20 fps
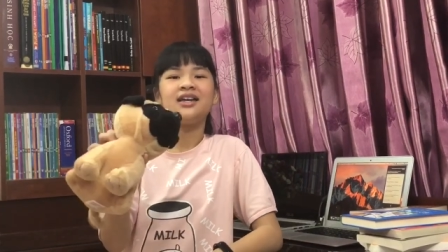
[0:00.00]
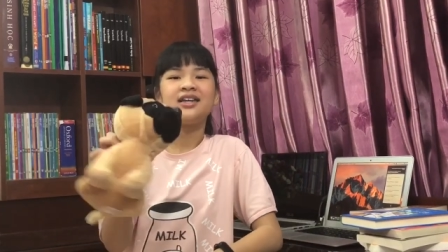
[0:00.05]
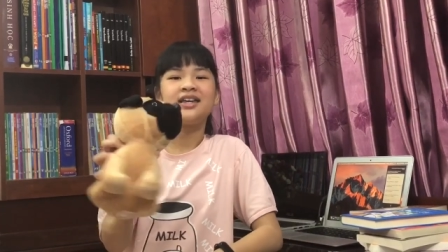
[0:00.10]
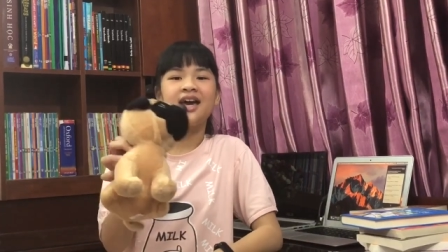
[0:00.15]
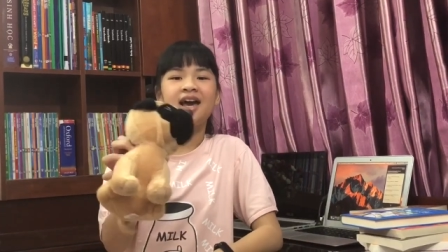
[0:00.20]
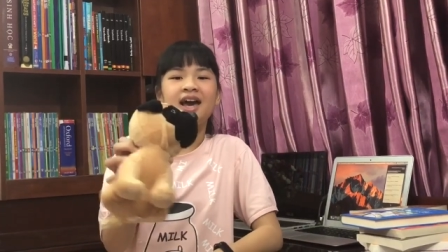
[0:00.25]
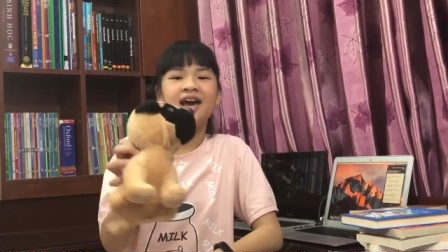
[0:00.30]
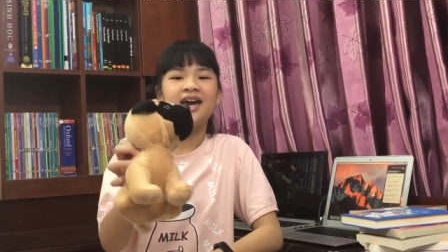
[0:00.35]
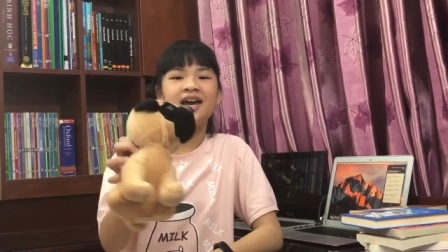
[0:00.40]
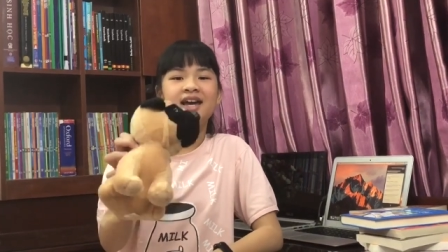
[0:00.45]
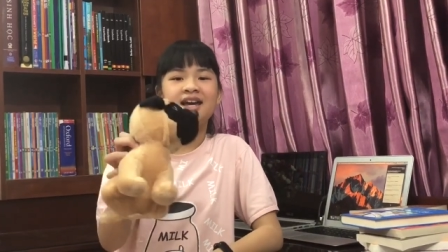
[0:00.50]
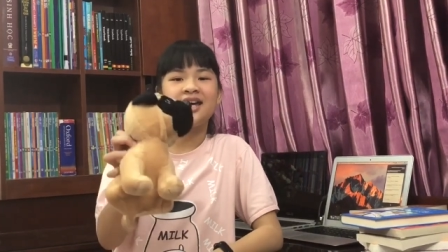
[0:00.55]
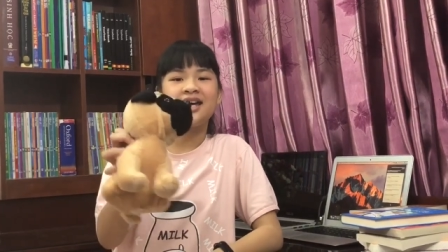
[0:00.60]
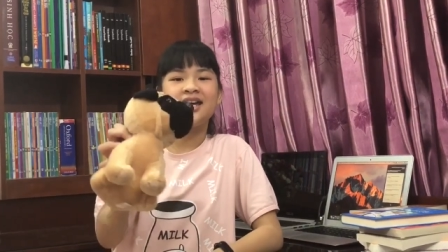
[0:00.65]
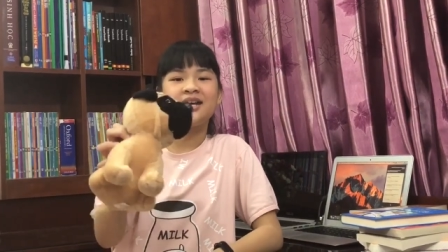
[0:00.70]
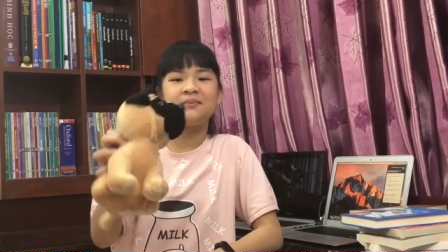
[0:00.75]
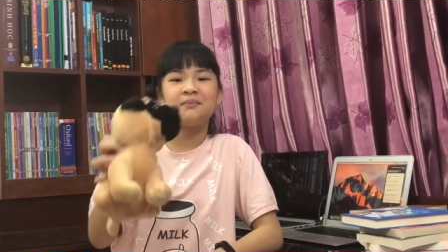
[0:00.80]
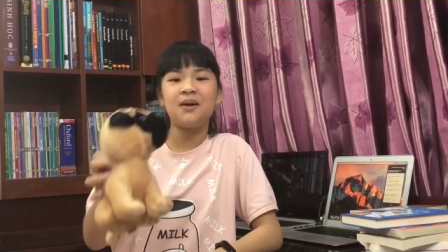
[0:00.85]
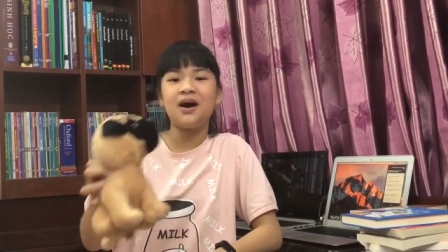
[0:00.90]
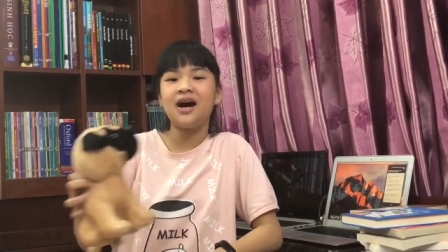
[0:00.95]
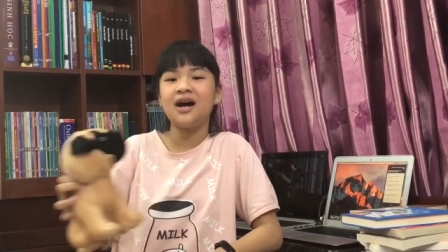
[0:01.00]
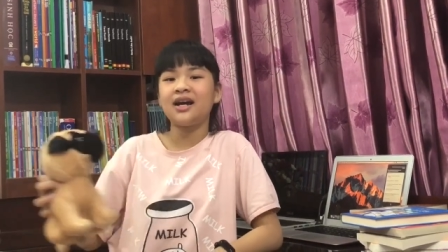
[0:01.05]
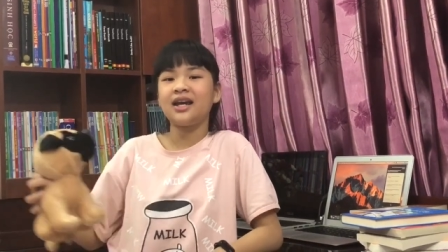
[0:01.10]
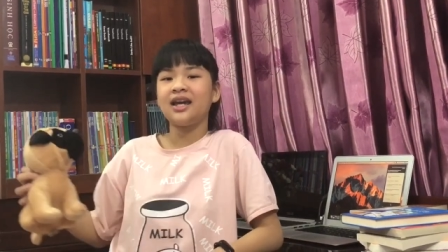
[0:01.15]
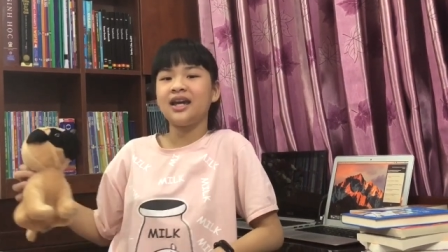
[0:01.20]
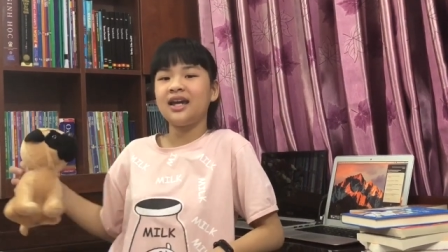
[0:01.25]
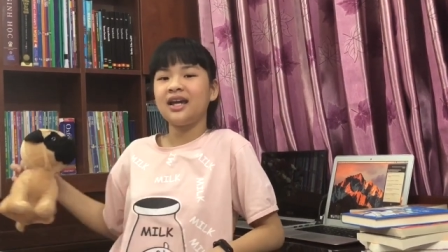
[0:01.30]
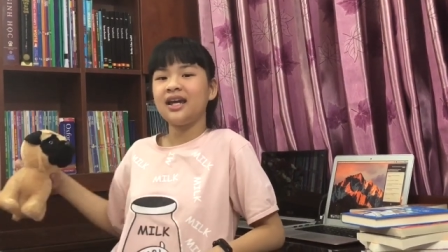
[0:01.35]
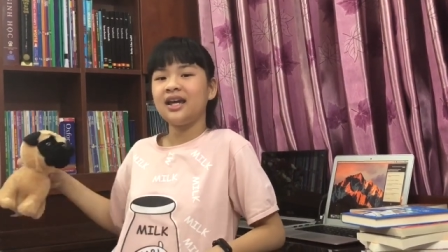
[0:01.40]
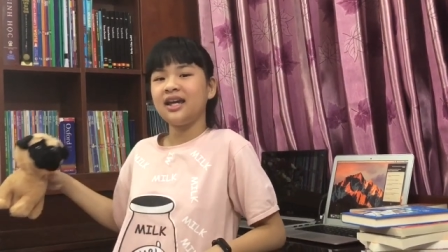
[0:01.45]
Yay,
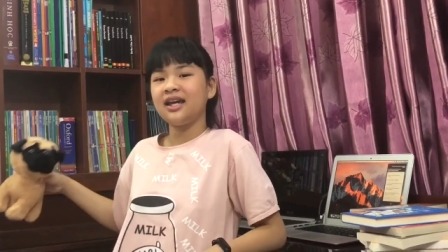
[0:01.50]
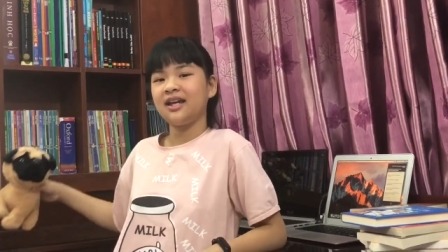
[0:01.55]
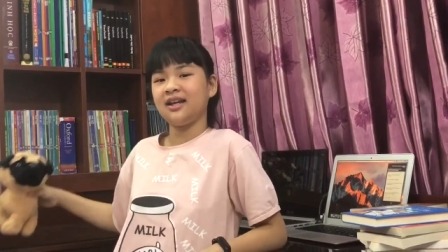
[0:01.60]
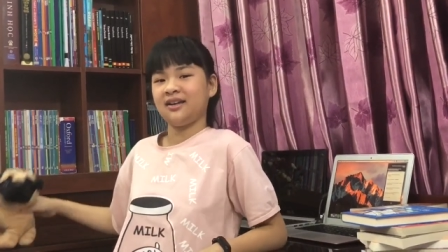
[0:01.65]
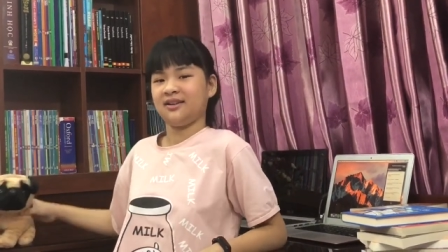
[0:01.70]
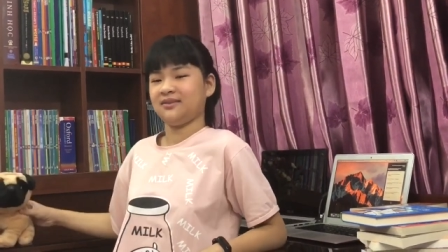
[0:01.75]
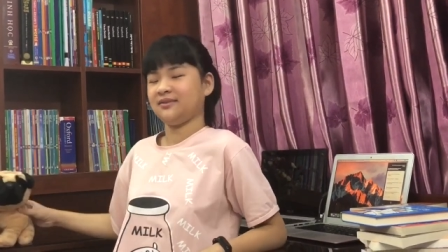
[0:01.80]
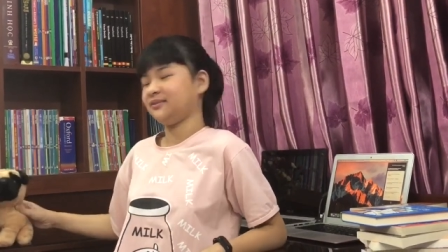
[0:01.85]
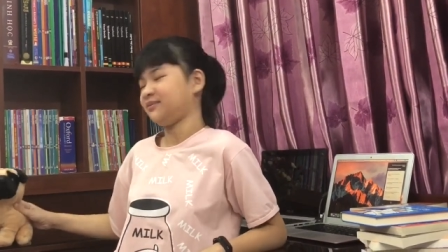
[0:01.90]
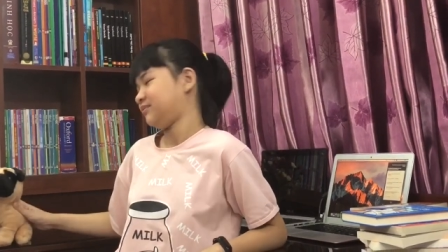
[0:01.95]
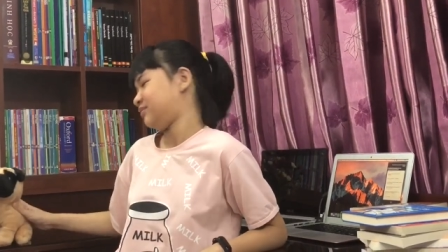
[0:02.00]
Puggy!